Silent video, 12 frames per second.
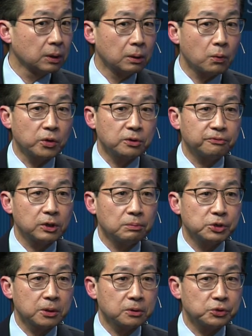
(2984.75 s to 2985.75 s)
one of Kim
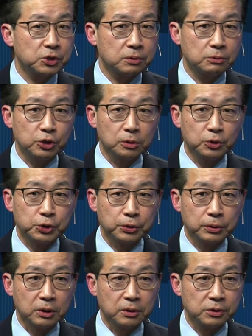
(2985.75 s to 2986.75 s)
Jong-un's
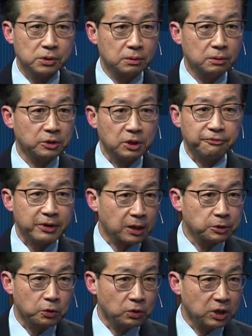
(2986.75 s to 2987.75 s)
children is the de
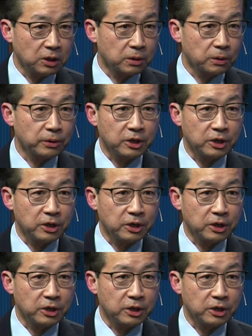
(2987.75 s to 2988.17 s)
facto leader,